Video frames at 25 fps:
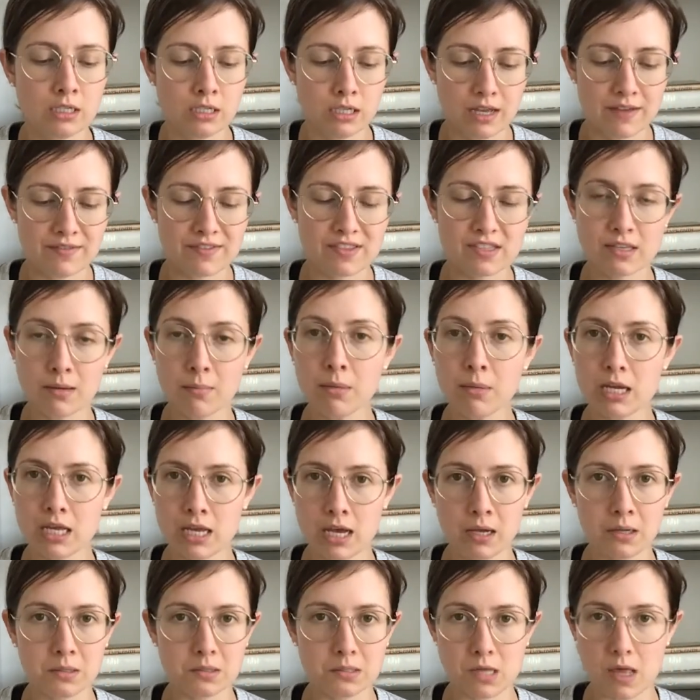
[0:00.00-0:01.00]
If somebody
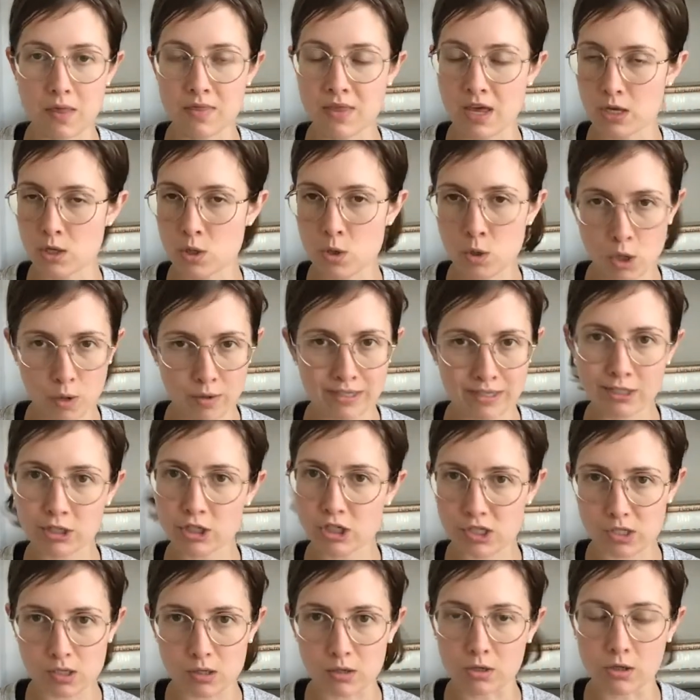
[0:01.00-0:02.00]
else that you know in your
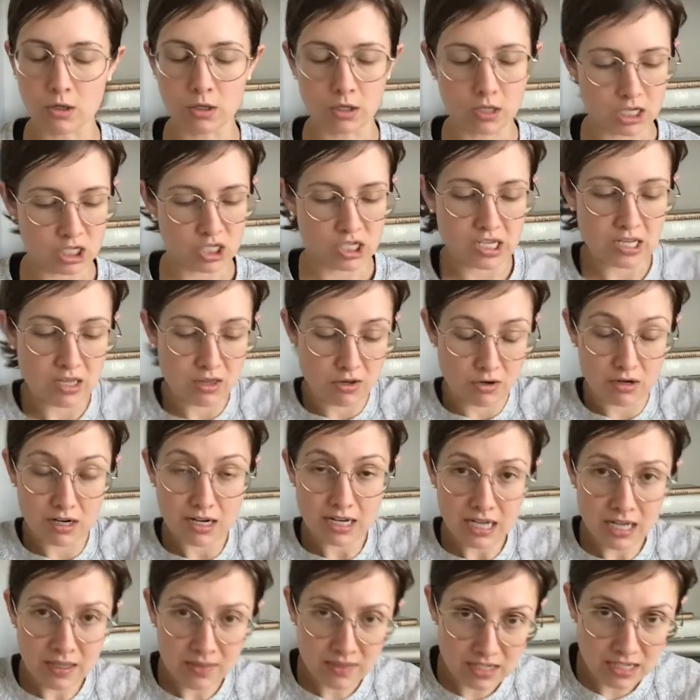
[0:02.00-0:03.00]
circle is either
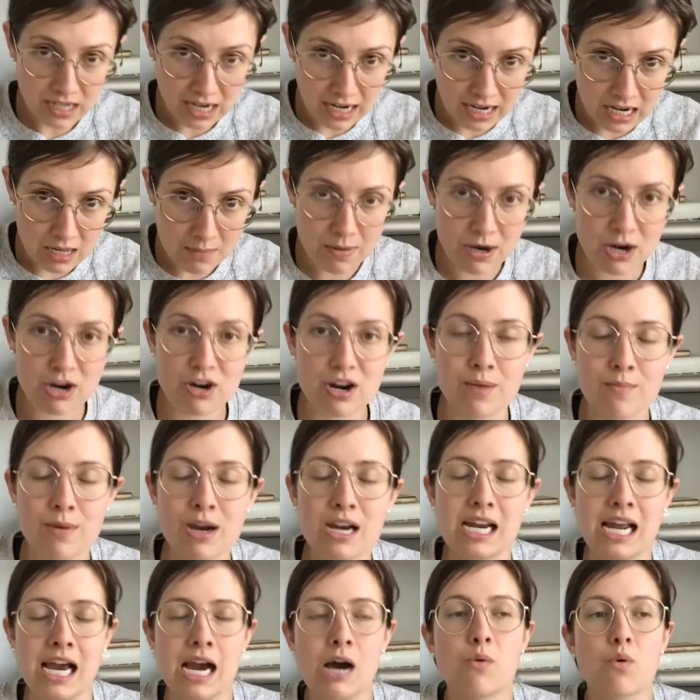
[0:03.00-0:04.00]
in the dieting paradigm
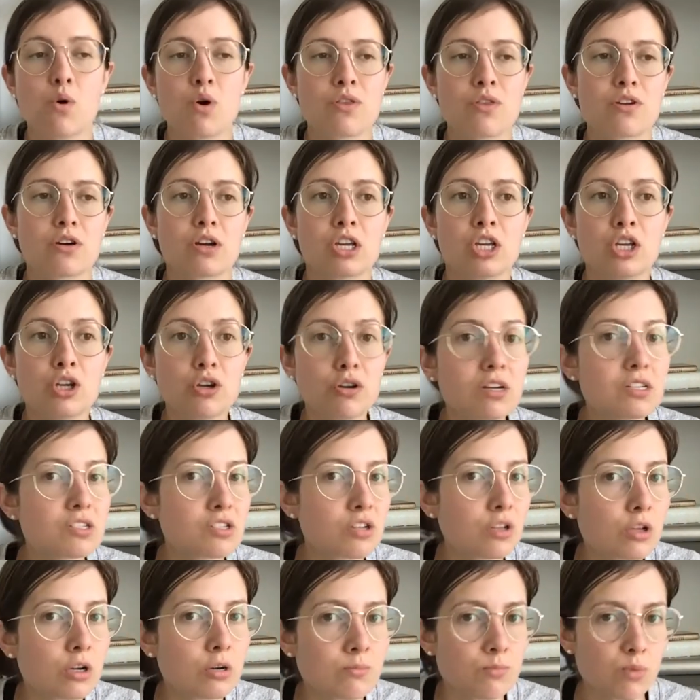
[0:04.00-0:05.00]
right now or they're curious
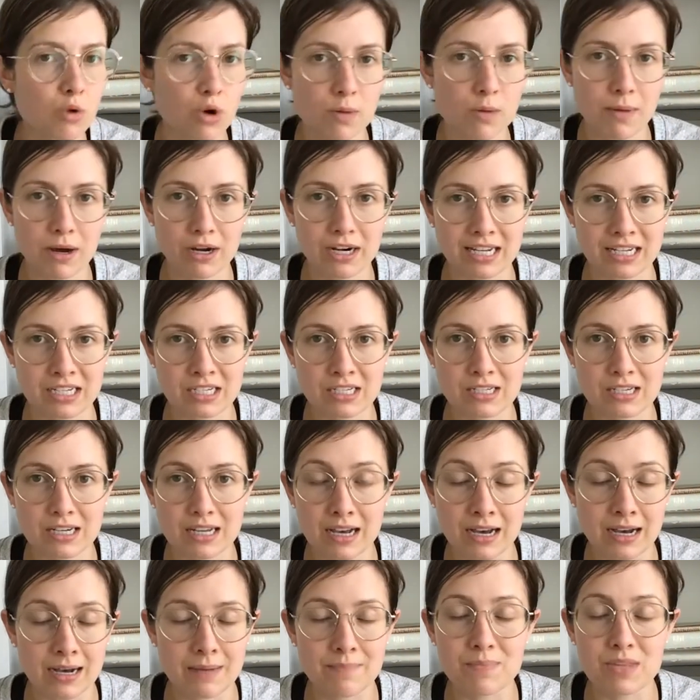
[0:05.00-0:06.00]
to learn more about in,
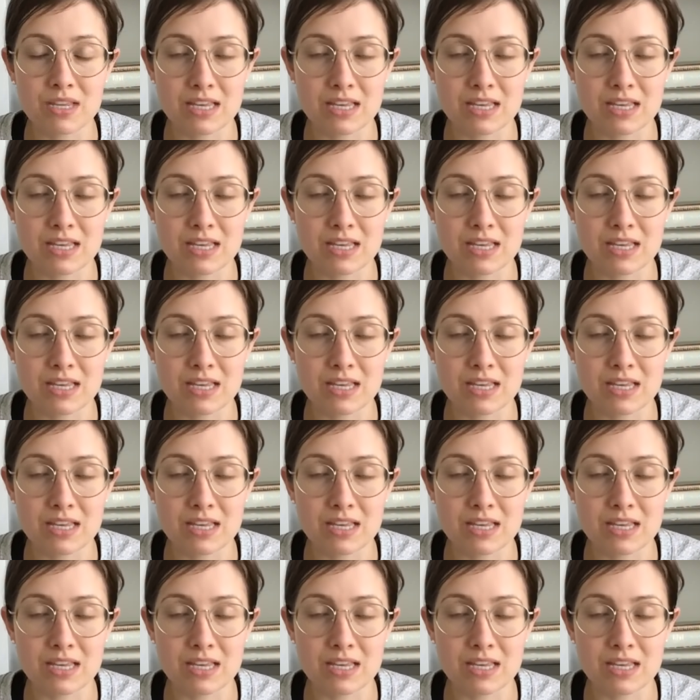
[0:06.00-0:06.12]
um,